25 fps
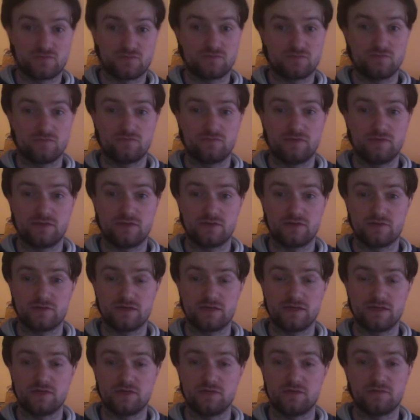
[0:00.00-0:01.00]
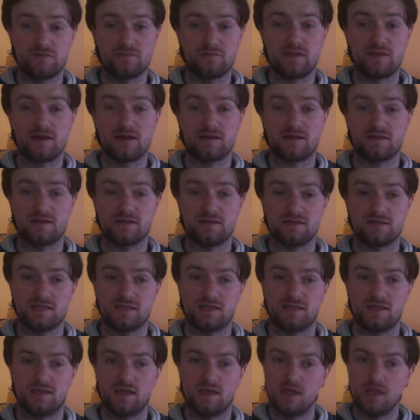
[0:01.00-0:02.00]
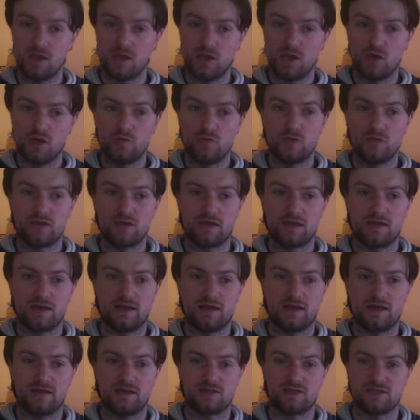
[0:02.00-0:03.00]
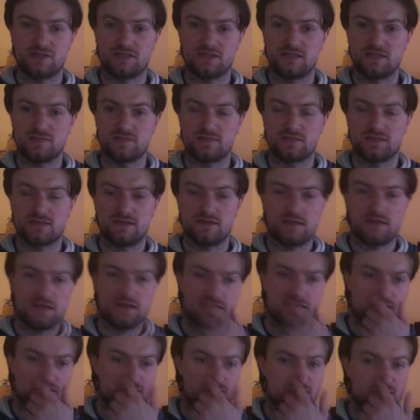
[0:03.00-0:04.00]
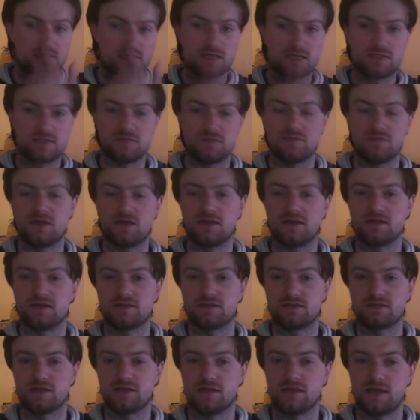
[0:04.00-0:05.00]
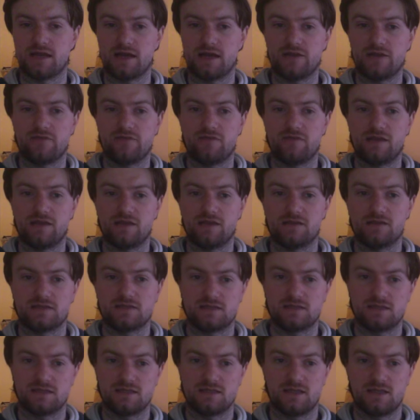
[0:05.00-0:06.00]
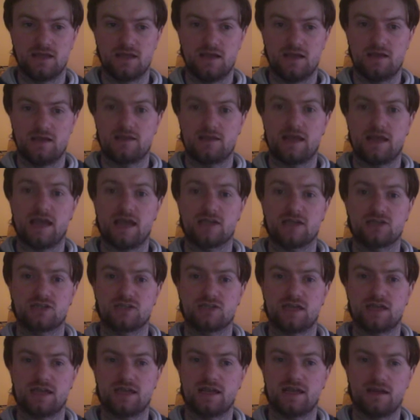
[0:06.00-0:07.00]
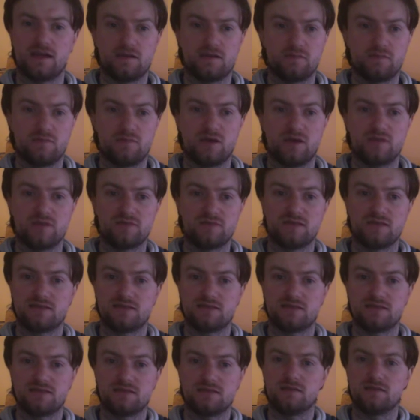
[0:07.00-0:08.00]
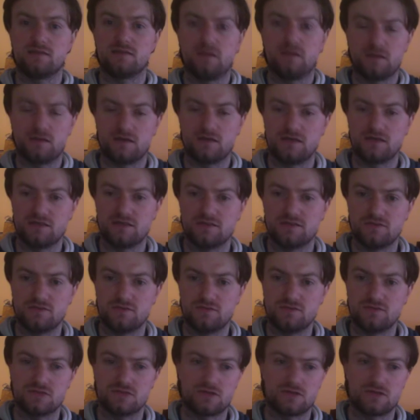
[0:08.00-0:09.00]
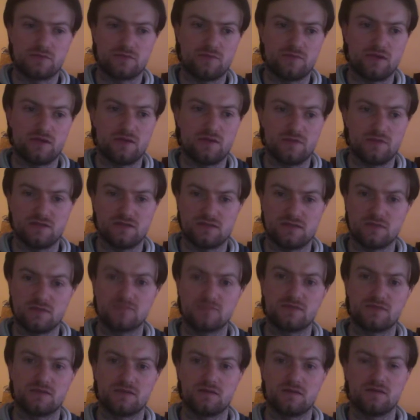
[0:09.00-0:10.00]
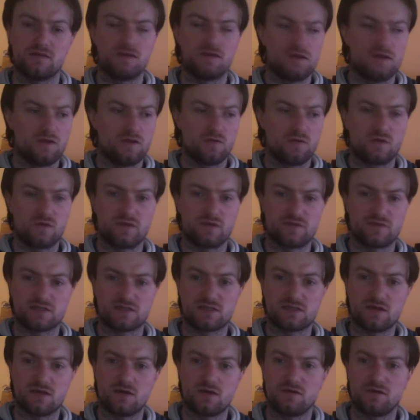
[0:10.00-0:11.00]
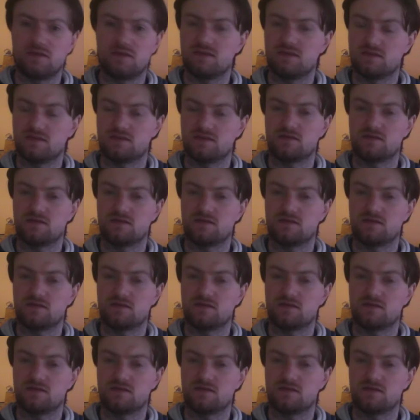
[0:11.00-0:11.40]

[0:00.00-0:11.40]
really good marketing thing, but it just seems like she's got some kind of die-hard fans, and the hashtag buy my single on iTunes or buy my something, whatever song it is